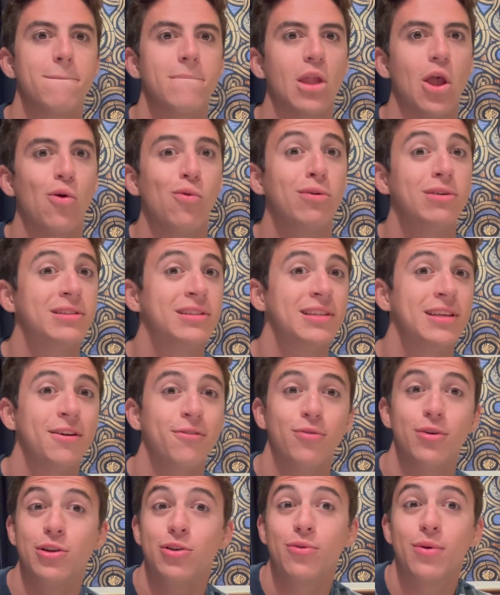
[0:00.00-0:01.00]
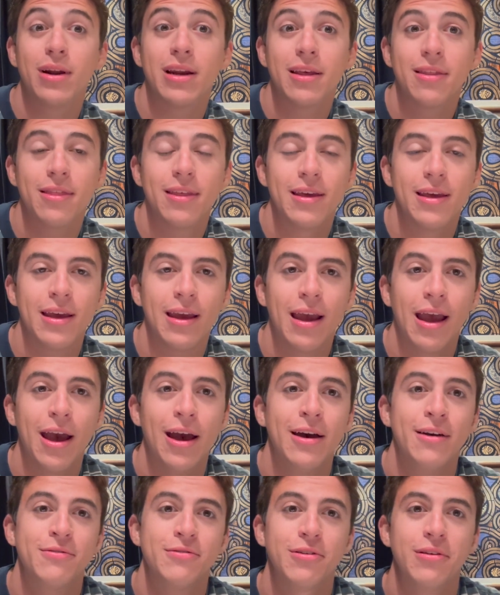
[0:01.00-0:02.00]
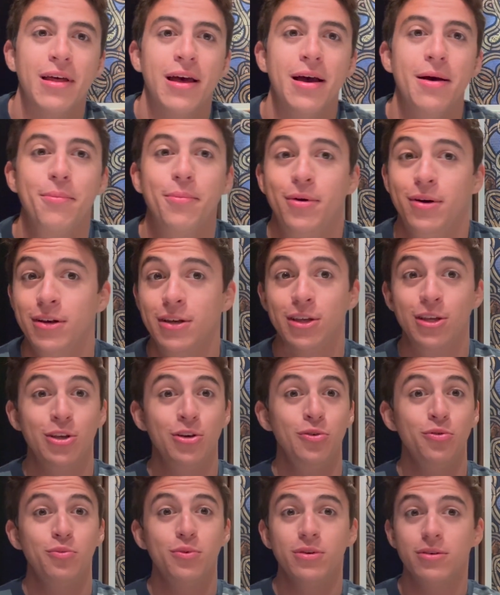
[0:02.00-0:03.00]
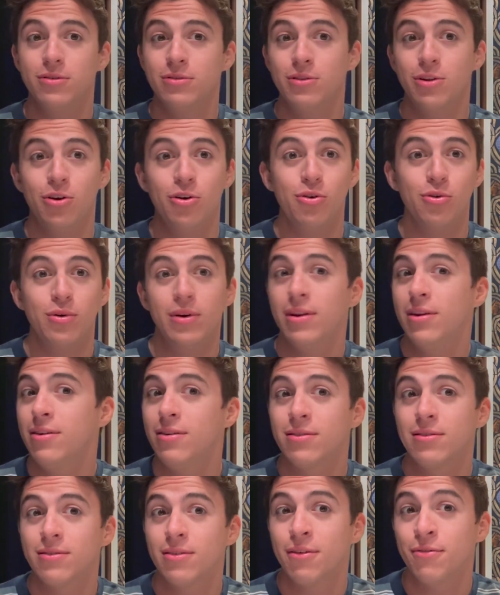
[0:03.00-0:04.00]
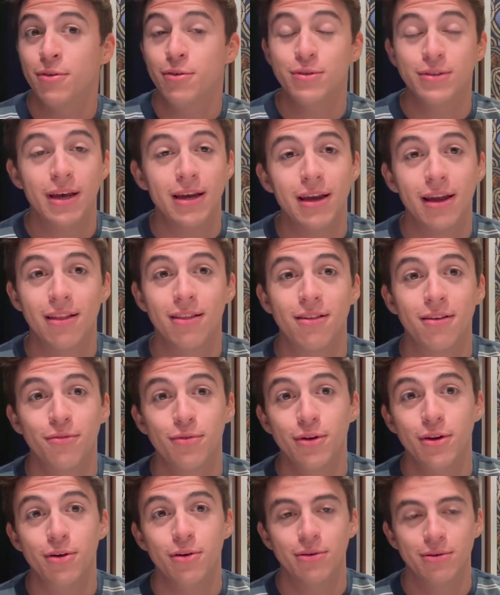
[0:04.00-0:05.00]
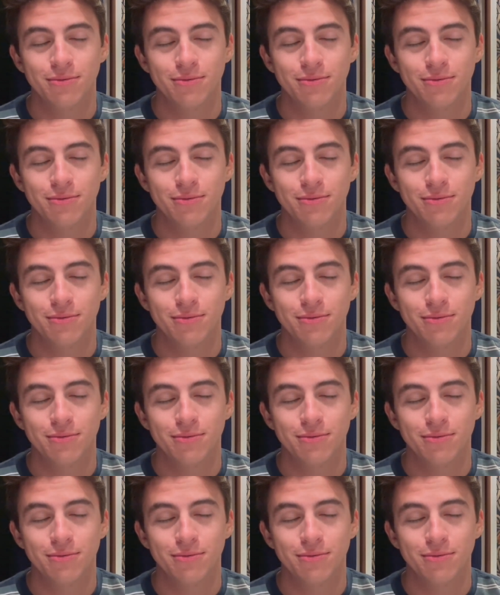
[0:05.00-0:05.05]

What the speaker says: We'll see if we do anything after that, but you will know in a few seconds if we do.